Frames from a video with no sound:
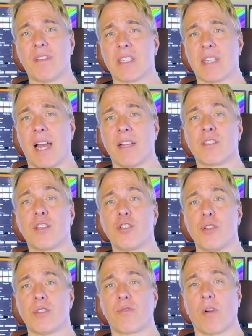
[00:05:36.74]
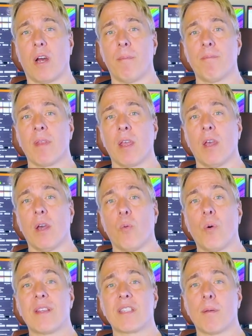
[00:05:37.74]
of designs to choose from
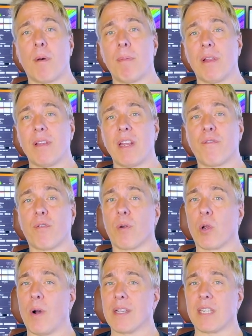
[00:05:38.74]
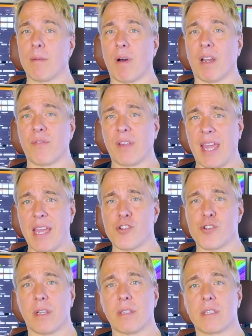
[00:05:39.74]
with some ability for requesting
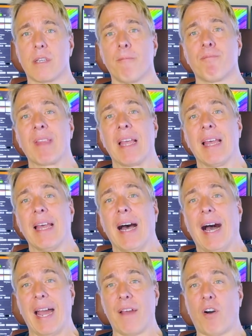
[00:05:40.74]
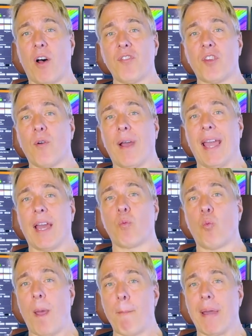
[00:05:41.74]
modifications. I have also had
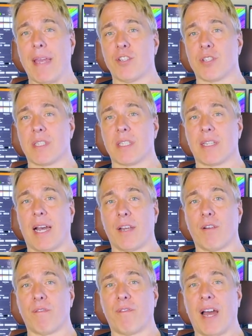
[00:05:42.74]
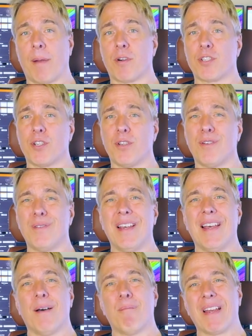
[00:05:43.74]
web pages designed on Fiverr too,
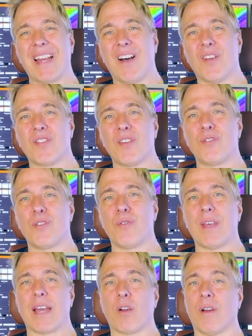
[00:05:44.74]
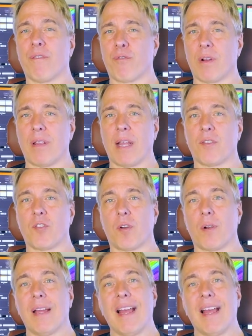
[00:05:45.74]
but I also do that on Freelancer.